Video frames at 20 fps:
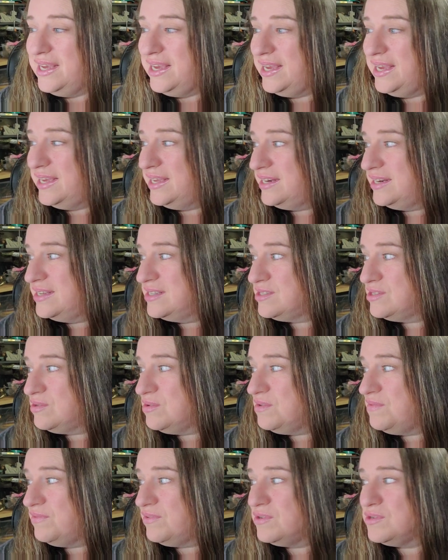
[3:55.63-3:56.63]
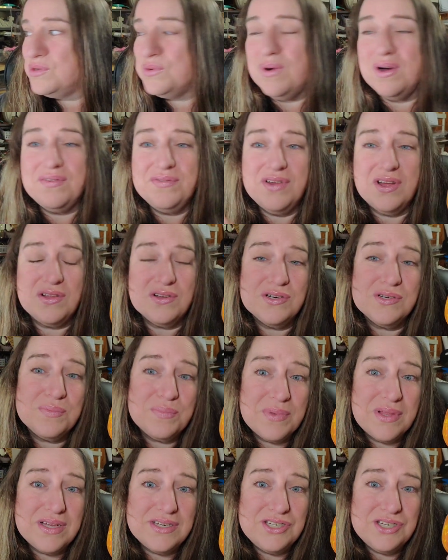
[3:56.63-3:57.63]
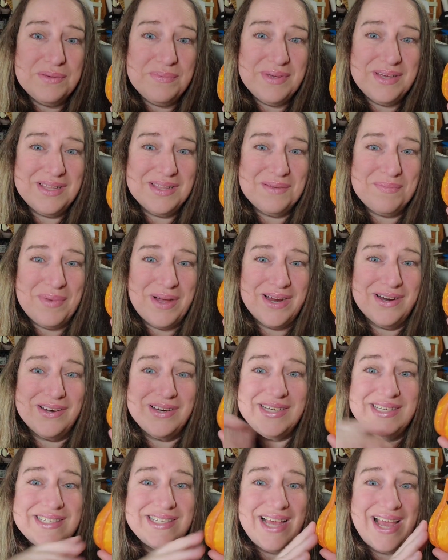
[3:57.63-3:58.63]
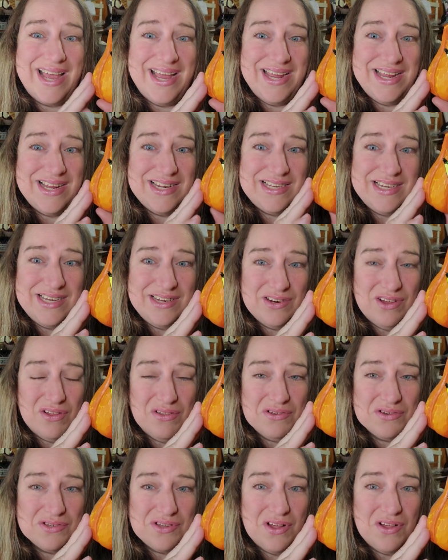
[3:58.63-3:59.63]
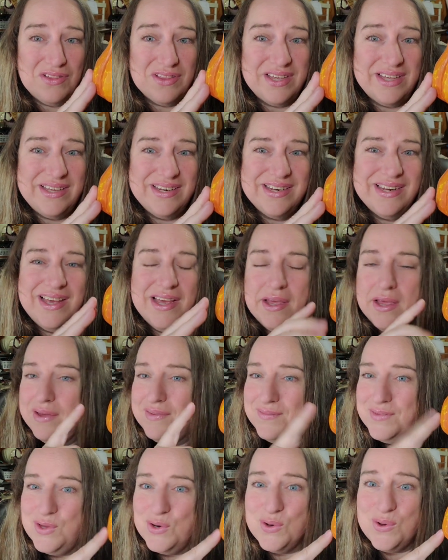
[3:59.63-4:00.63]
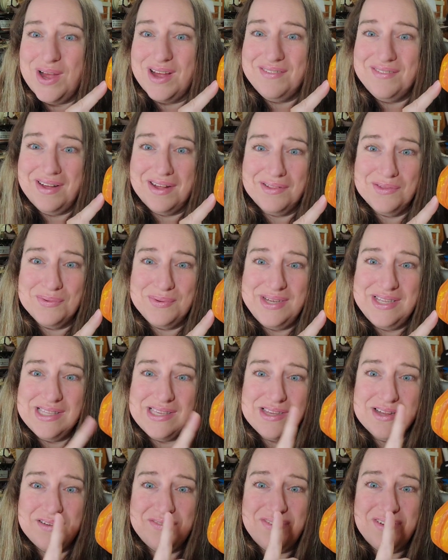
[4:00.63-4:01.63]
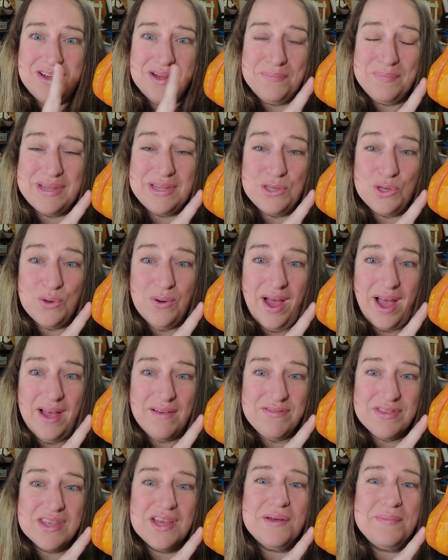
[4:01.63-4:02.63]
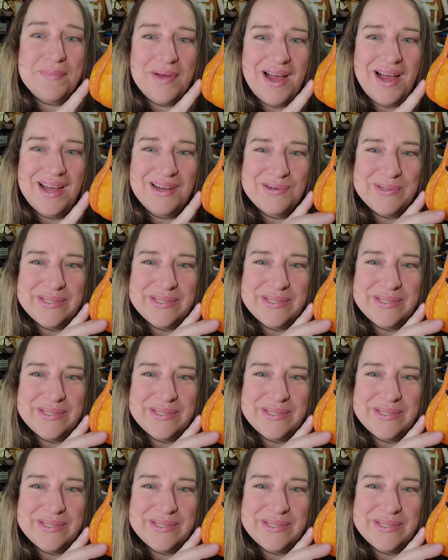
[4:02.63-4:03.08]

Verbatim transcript: And it sold for twelve dollars plus shipping. The buyer is eighteen dollars all in. If you don't have Halloween stuff up and you have some, I